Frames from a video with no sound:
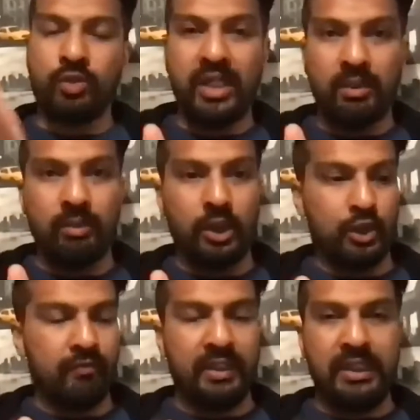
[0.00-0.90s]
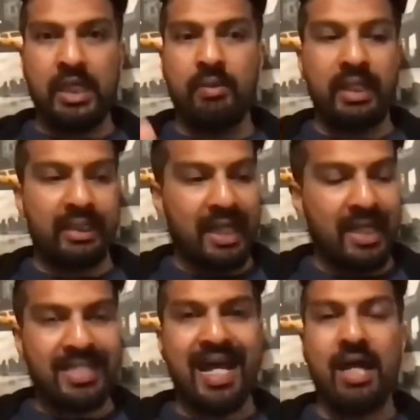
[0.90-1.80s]
to watch a video and it
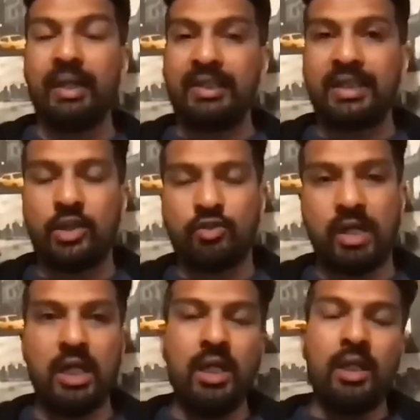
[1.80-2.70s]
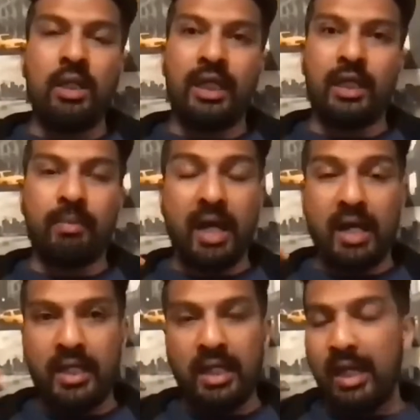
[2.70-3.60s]
cuts out, etc.
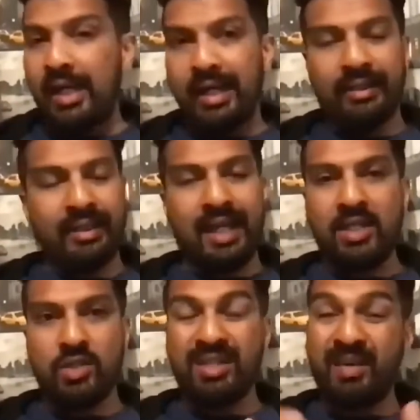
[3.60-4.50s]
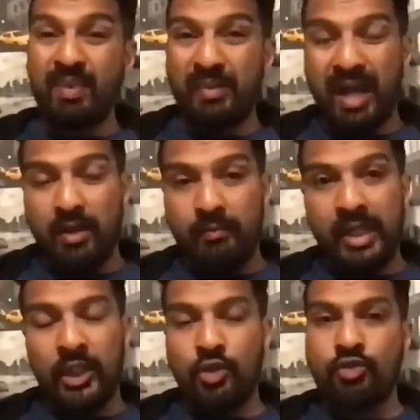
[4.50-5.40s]
That's somewhat out of
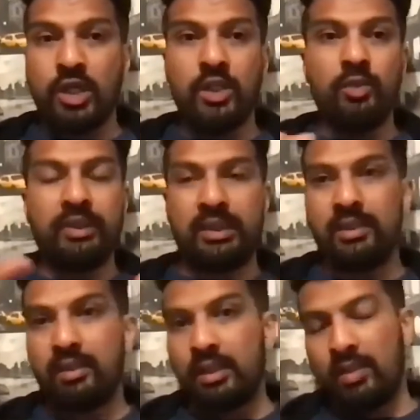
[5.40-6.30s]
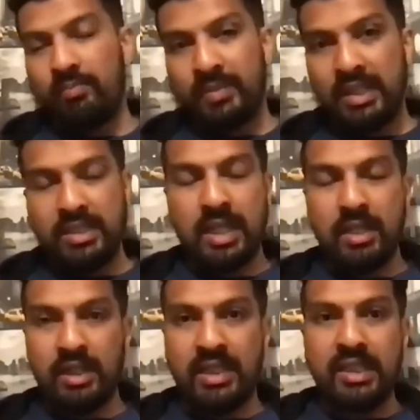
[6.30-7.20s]
my control with the
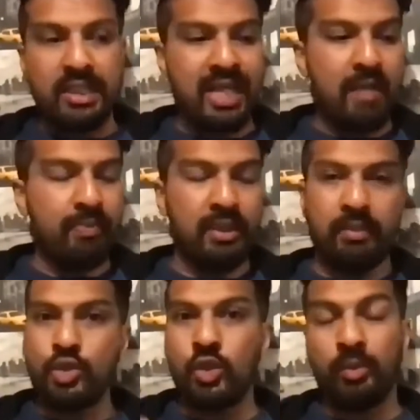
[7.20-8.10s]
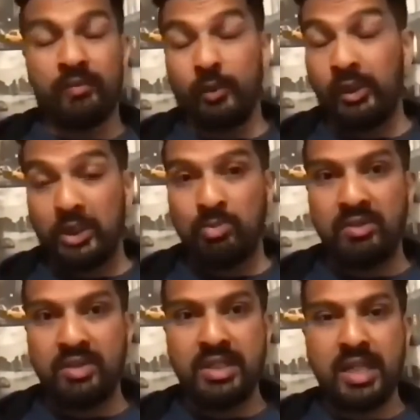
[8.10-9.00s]
internet. These things happen. I'm sure we've all
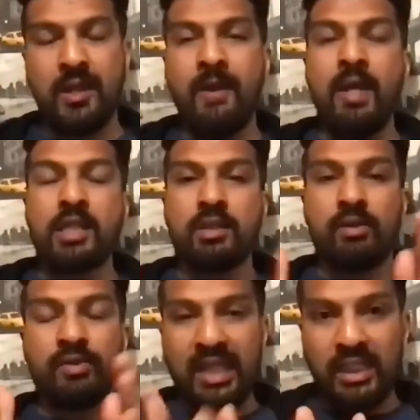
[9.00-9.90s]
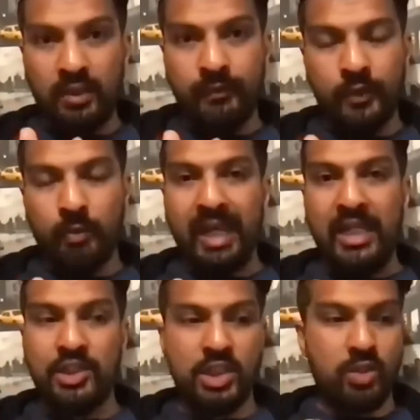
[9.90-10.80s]
experienced it. So thank you for your
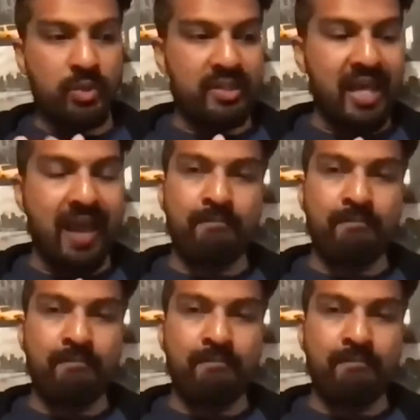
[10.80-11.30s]
patience with that.